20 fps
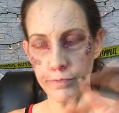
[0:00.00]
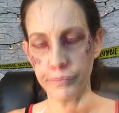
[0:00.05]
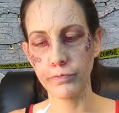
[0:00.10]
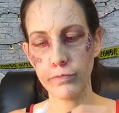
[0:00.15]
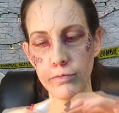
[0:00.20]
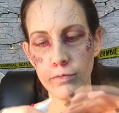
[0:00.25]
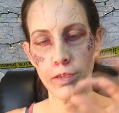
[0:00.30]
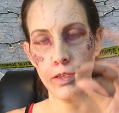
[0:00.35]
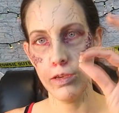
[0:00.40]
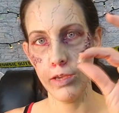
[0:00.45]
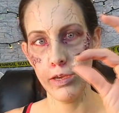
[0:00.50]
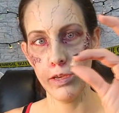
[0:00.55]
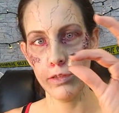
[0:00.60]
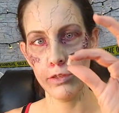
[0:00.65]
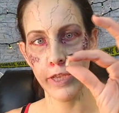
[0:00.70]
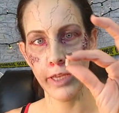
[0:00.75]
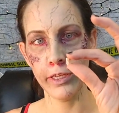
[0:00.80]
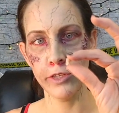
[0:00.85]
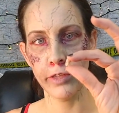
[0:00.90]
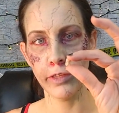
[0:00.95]
This
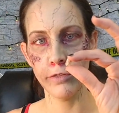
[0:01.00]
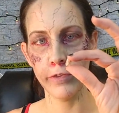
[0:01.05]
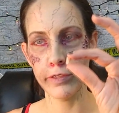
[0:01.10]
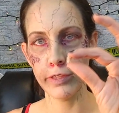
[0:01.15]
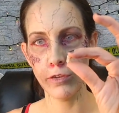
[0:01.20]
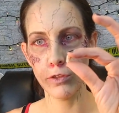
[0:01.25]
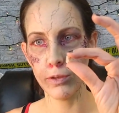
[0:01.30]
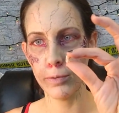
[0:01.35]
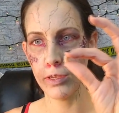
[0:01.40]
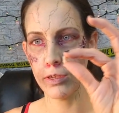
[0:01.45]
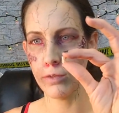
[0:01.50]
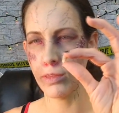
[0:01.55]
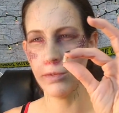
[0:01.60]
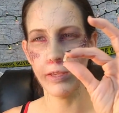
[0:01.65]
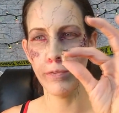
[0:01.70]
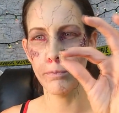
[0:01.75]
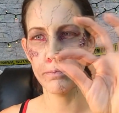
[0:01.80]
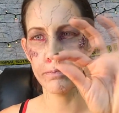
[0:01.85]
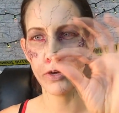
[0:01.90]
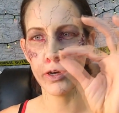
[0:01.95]
is a fake
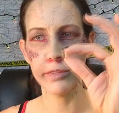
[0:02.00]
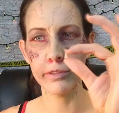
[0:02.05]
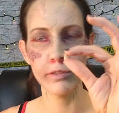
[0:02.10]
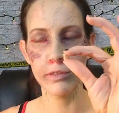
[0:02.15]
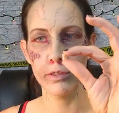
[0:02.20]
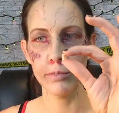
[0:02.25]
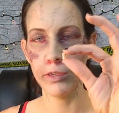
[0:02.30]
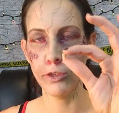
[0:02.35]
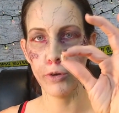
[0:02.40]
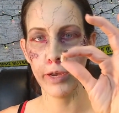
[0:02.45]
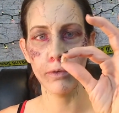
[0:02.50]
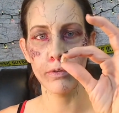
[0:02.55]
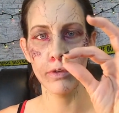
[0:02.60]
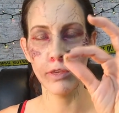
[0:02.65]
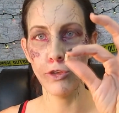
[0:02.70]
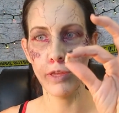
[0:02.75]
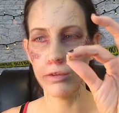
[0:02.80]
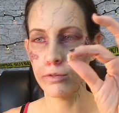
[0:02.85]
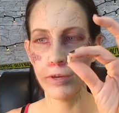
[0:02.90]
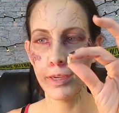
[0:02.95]
nail that I cut
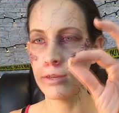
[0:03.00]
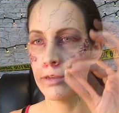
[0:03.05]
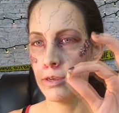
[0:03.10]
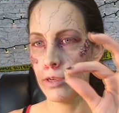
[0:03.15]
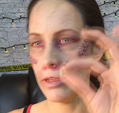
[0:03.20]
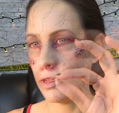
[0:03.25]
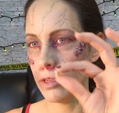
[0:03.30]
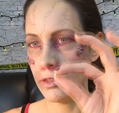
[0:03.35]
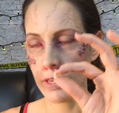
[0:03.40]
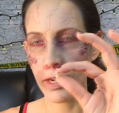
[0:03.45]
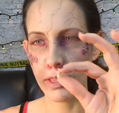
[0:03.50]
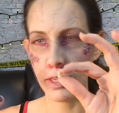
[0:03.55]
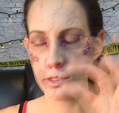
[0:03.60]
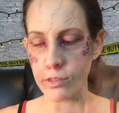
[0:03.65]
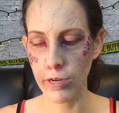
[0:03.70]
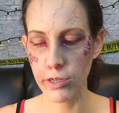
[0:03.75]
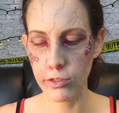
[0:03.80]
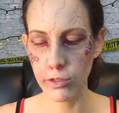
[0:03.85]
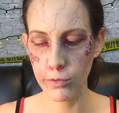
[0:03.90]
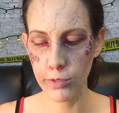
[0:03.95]
and made
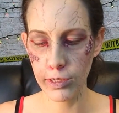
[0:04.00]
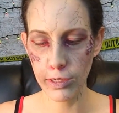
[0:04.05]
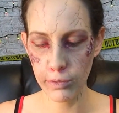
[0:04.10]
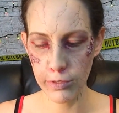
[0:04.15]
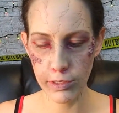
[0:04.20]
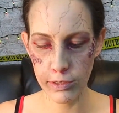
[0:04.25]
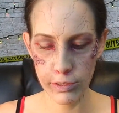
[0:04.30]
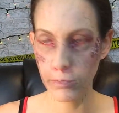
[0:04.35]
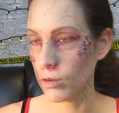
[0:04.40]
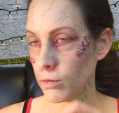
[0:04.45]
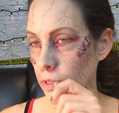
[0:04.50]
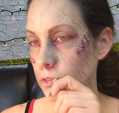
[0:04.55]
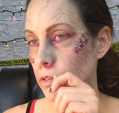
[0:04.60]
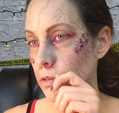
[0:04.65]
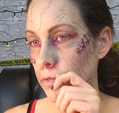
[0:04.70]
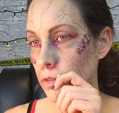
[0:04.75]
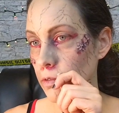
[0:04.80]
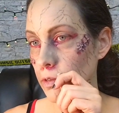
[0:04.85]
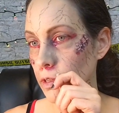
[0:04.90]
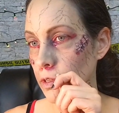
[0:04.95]
jagged, and then I
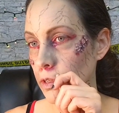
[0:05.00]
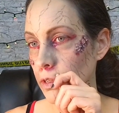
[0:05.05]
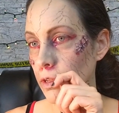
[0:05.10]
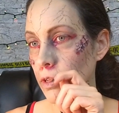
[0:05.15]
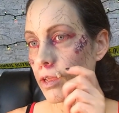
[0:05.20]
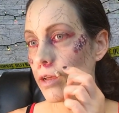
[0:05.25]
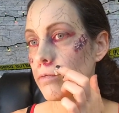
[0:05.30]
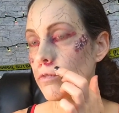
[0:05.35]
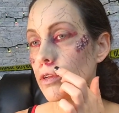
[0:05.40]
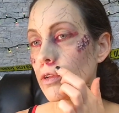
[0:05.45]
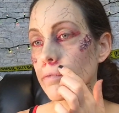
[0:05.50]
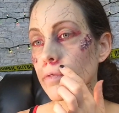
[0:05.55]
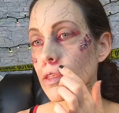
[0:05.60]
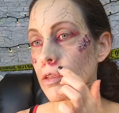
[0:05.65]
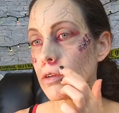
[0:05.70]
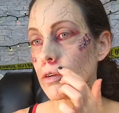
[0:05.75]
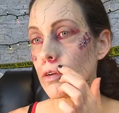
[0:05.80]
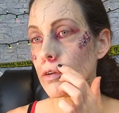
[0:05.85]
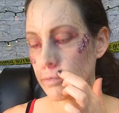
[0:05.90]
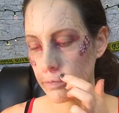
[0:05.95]
took
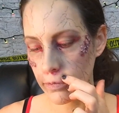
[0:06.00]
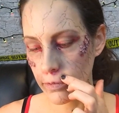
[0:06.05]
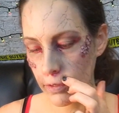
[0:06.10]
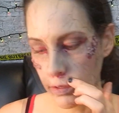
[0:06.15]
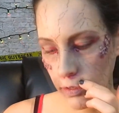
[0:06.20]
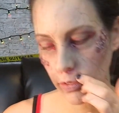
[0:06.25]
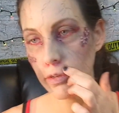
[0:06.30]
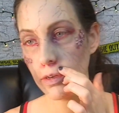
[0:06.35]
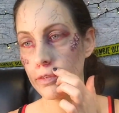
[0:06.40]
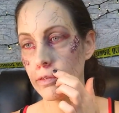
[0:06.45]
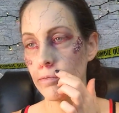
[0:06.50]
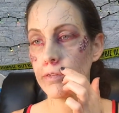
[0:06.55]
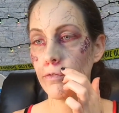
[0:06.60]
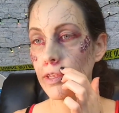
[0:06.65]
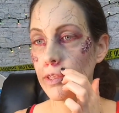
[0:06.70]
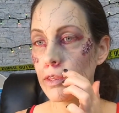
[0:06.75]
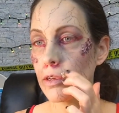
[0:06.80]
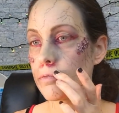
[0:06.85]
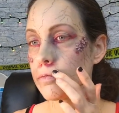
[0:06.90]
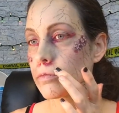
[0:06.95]
acrylic paint, which
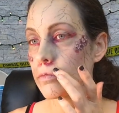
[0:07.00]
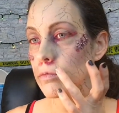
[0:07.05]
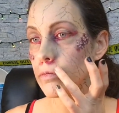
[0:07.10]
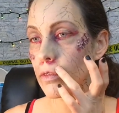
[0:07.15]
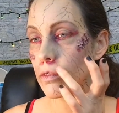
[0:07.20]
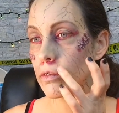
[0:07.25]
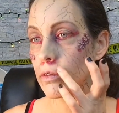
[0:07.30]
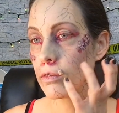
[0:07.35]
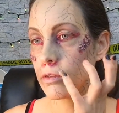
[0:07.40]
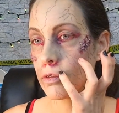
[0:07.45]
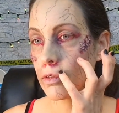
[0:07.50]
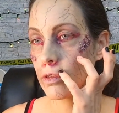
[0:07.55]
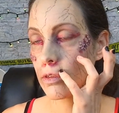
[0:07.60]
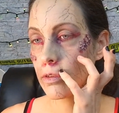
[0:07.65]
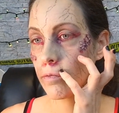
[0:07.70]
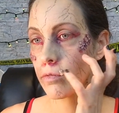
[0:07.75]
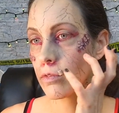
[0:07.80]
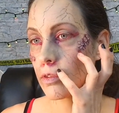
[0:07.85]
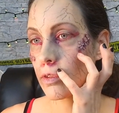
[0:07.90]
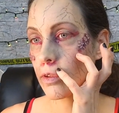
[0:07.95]
I know I said
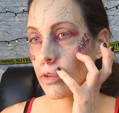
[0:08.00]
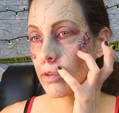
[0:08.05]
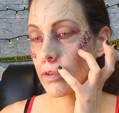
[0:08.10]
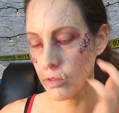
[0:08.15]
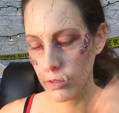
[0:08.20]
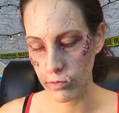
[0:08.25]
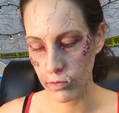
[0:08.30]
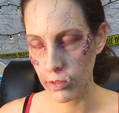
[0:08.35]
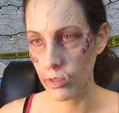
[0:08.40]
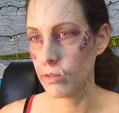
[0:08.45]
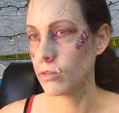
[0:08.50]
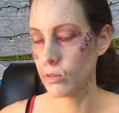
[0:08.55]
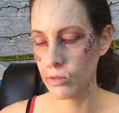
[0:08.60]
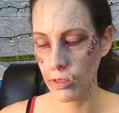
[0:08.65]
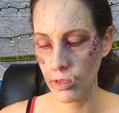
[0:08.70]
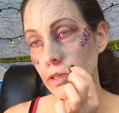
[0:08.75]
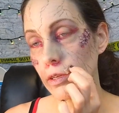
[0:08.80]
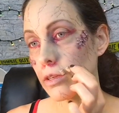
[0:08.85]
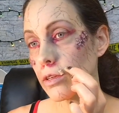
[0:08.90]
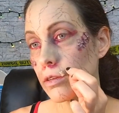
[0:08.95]
acrylic glue
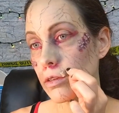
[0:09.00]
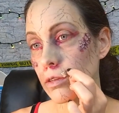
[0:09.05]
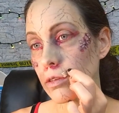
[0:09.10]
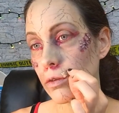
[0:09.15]
earlier.